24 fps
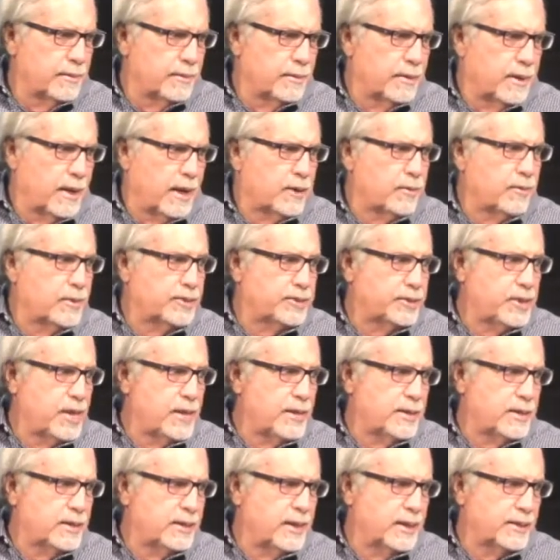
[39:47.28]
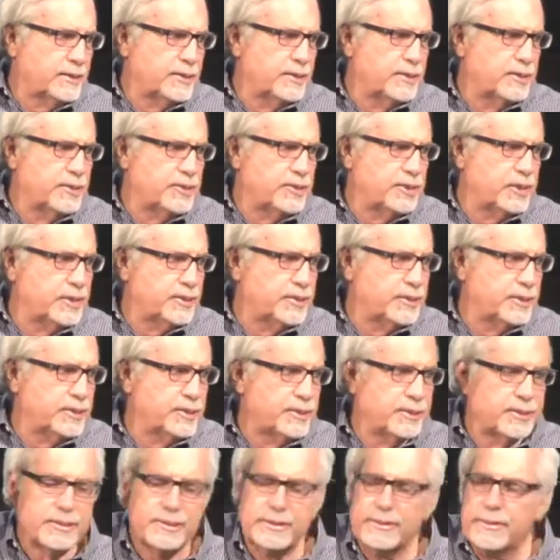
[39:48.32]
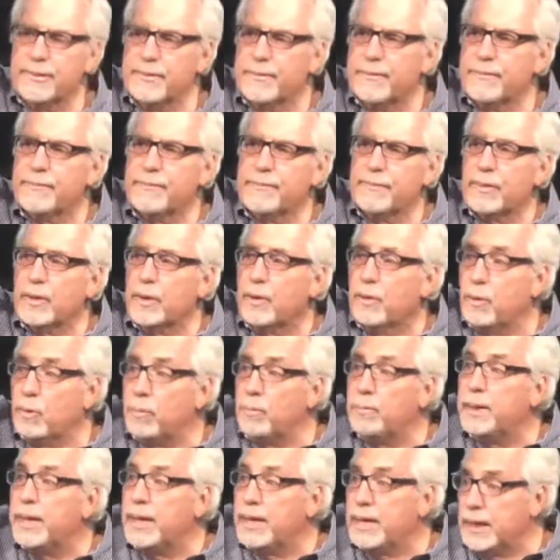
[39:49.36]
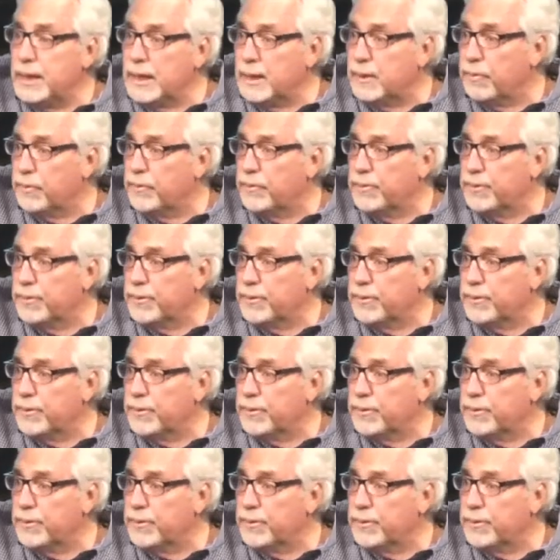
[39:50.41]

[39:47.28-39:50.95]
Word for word: How do I stay connected to Jesus? obedience.